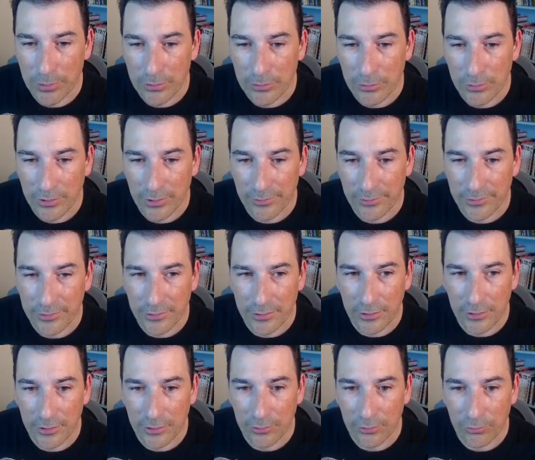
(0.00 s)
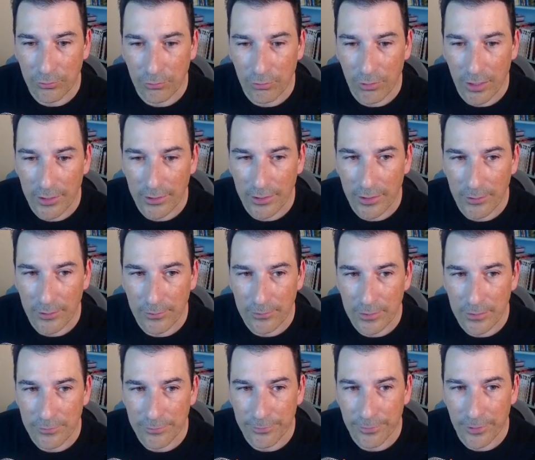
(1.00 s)
You can see right now
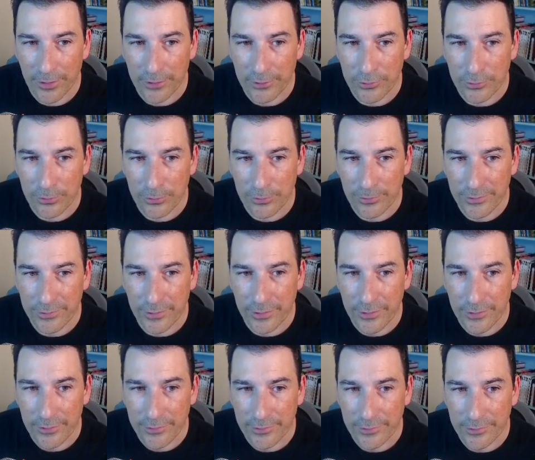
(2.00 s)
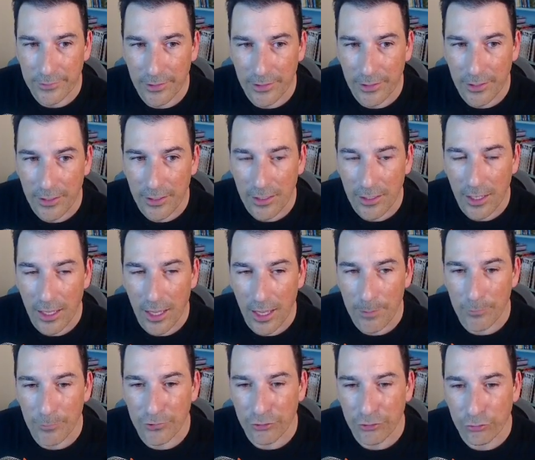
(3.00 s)
if I use this,
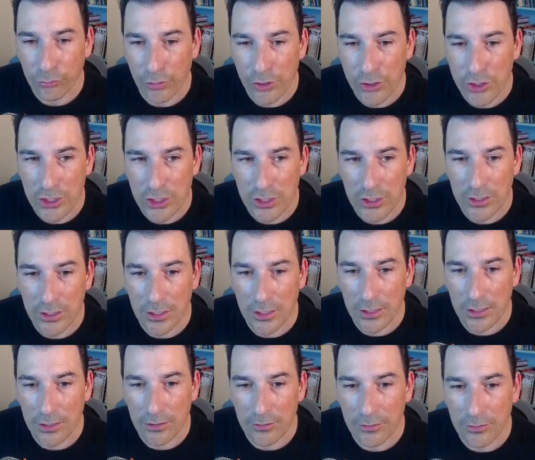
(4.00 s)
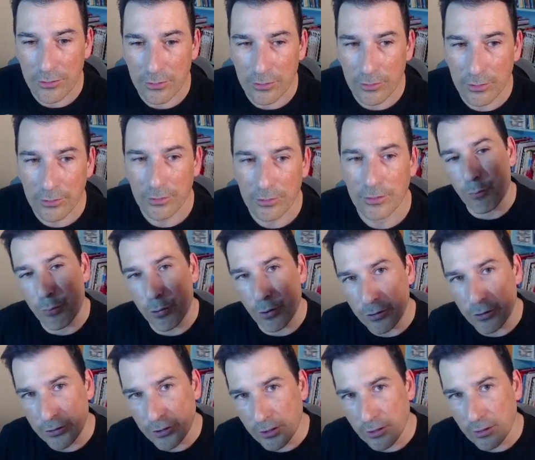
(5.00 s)
I'm stretching in the
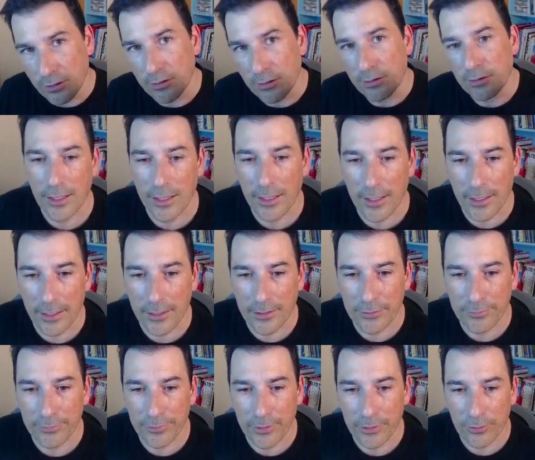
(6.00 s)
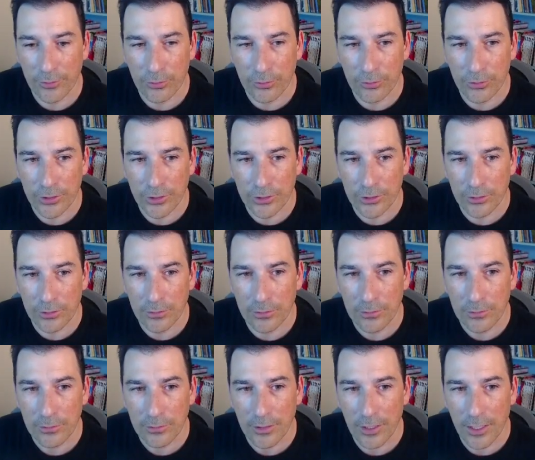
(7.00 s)
vertical and if I go
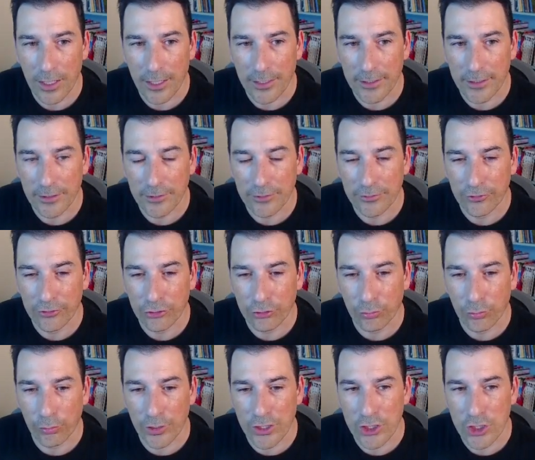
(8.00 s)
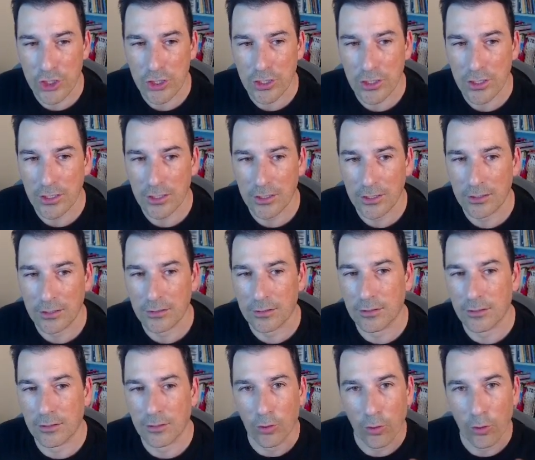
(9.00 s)
here, I can stretch in
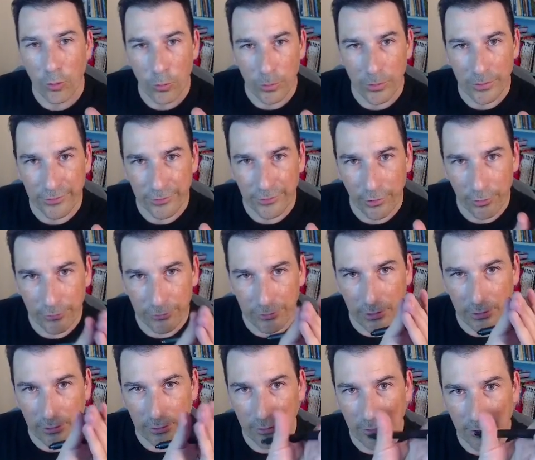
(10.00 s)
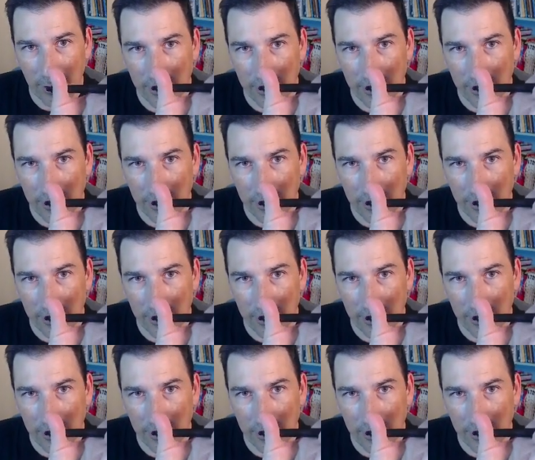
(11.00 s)
the horizontal.